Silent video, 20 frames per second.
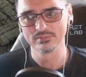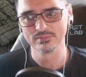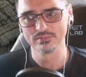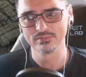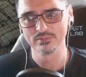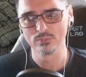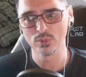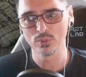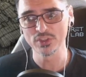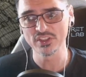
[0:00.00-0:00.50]

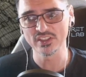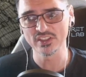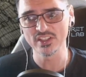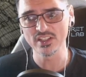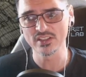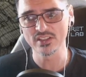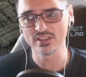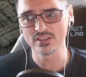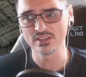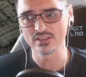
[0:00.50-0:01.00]
One
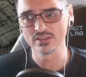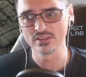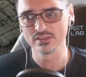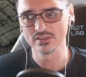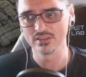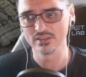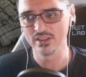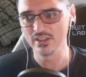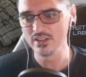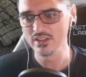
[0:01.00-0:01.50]
success!
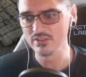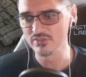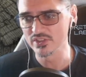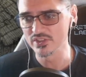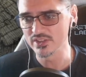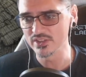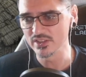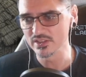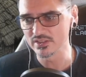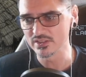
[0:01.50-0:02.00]
I didn't even
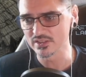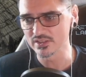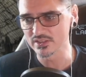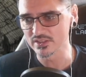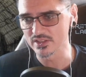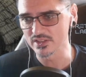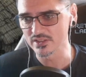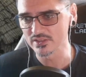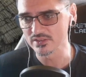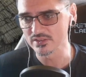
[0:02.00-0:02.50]
see the
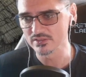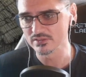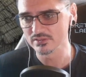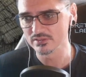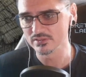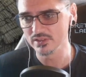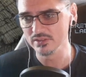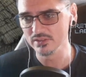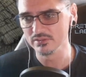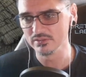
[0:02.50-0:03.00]
success.
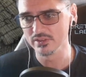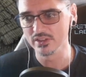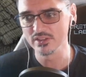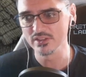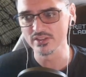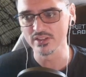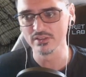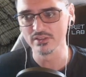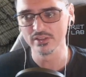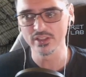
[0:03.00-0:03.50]
Oh, it
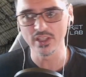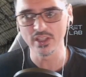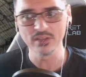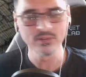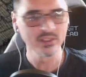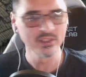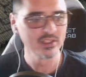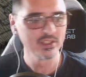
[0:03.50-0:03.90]
is there. Okay.